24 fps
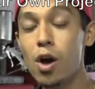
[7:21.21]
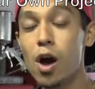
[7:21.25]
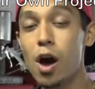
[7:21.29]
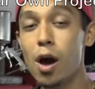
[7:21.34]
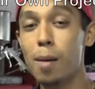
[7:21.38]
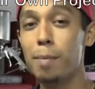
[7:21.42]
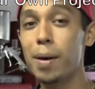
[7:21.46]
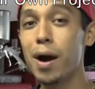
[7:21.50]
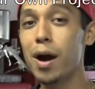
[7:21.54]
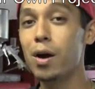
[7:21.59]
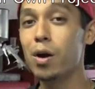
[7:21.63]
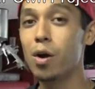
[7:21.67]

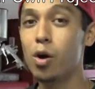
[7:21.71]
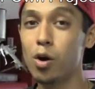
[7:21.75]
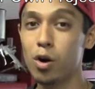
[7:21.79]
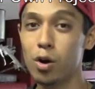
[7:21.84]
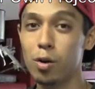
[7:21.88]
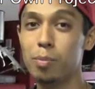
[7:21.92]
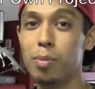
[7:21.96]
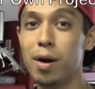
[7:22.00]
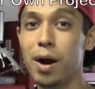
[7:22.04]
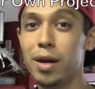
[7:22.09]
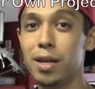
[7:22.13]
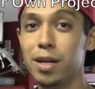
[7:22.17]
about
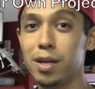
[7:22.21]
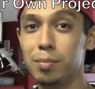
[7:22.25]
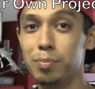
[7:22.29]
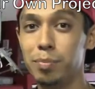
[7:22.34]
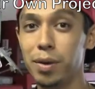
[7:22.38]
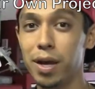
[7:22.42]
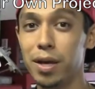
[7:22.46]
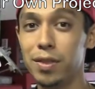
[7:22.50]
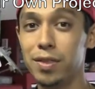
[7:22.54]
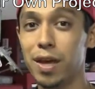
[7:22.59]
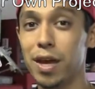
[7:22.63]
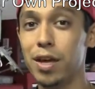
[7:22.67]
auto body and
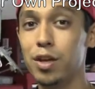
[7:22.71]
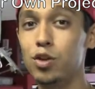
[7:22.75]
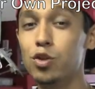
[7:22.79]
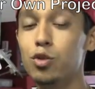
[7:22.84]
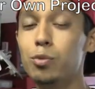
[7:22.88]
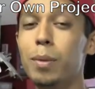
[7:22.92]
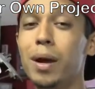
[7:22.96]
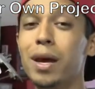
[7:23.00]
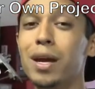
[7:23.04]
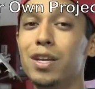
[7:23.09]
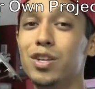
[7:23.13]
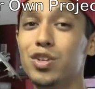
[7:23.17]
paint that you
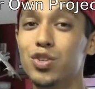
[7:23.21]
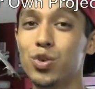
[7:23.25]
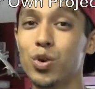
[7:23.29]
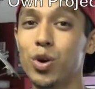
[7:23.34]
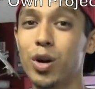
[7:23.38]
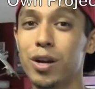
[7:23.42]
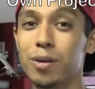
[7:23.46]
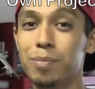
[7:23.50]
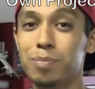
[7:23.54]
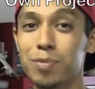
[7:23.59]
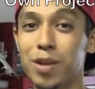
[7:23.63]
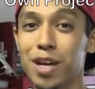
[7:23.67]
may
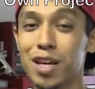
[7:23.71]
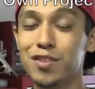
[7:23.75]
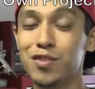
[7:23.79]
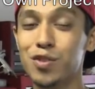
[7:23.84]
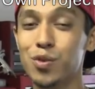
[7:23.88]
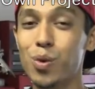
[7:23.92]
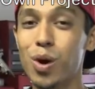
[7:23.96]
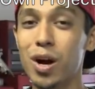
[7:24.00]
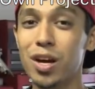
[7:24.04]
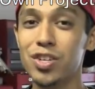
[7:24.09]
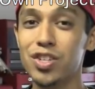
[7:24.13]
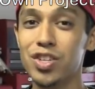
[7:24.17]
enjoy. Thanks for
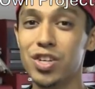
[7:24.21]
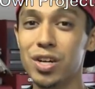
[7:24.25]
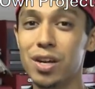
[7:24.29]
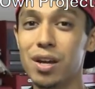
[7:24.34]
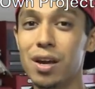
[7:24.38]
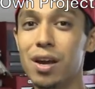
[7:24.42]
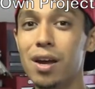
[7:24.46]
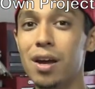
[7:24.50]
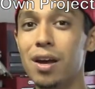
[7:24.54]
watching.